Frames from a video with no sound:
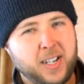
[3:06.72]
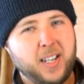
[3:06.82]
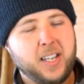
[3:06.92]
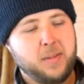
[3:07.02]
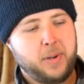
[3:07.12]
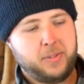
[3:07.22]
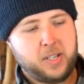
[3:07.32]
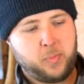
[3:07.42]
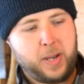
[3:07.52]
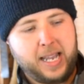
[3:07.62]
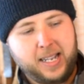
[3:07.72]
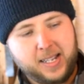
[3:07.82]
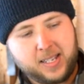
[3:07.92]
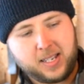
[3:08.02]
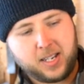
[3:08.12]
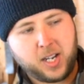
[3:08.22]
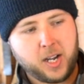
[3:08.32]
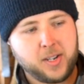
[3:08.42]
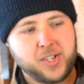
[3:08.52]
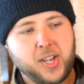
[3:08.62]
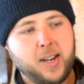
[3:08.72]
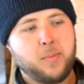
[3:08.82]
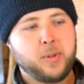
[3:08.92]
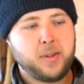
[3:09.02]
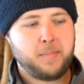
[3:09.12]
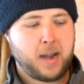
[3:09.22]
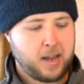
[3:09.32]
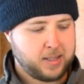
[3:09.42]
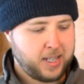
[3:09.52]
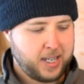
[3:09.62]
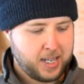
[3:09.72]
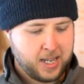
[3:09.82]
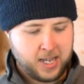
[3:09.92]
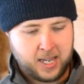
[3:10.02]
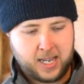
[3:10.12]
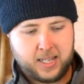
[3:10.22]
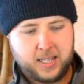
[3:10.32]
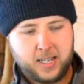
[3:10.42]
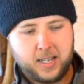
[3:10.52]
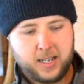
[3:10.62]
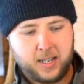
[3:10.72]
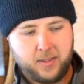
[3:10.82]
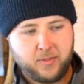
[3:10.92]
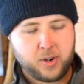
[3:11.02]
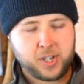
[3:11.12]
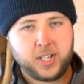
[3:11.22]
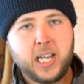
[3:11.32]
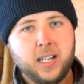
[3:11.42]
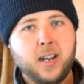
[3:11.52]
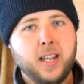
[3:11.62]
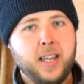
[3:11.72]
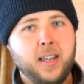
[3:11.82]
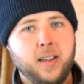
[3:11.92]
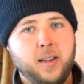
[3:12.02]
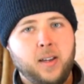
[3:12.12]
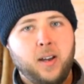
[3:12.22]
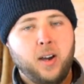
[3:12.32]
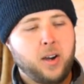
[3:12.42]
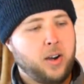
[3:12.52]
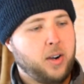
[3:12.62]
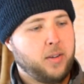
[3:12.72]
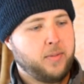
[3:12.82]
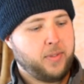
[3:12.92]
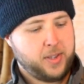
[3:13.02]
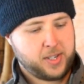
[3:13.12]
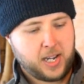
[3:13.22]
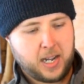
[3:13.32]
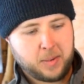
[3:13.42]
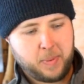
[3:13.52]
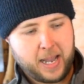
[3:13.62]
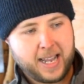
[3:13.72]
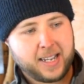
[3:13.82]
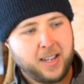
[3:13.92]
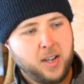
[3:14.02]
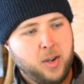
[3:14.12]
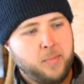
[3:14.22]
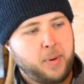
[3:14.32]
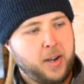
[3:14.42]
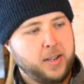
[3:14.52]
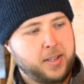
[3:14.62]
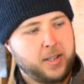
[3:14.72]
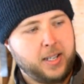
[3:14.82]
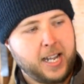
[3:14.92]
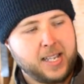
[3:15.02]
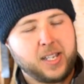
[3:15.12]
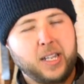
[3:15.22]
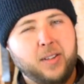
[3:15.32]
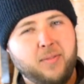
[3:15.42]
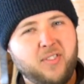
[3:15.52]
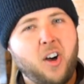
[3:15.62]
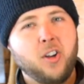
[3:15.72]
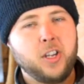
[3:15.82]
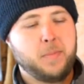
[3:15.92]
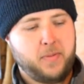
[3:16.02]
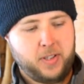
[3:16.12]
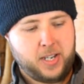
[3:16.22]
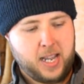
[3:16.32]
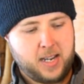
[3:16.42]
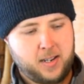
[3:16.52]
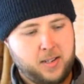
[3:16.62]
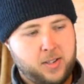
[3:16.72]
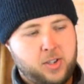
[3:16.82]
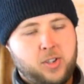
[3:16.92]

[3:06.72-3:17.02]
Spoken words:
like about this bag. It's kind of set up with the Mali and versatility of the SOG pack, but it has like the volume of the Titan